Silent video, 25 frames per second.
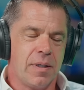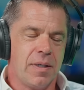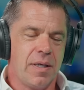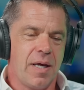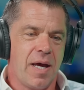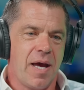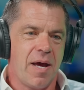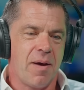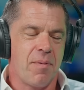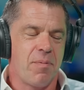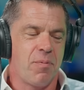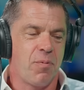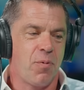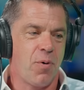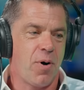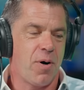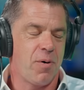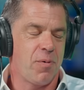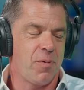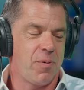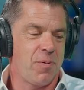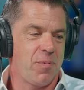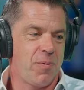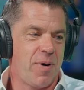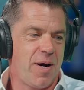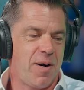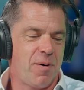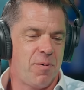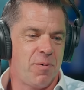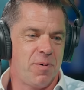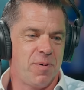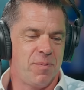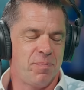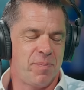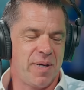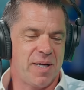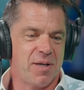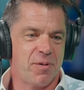Yeah, wow,
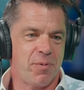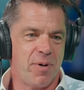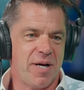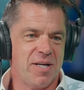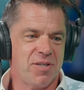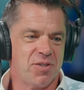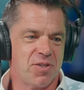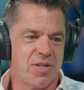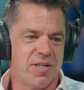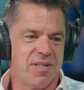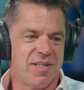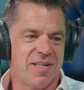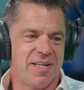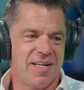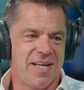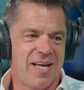big question.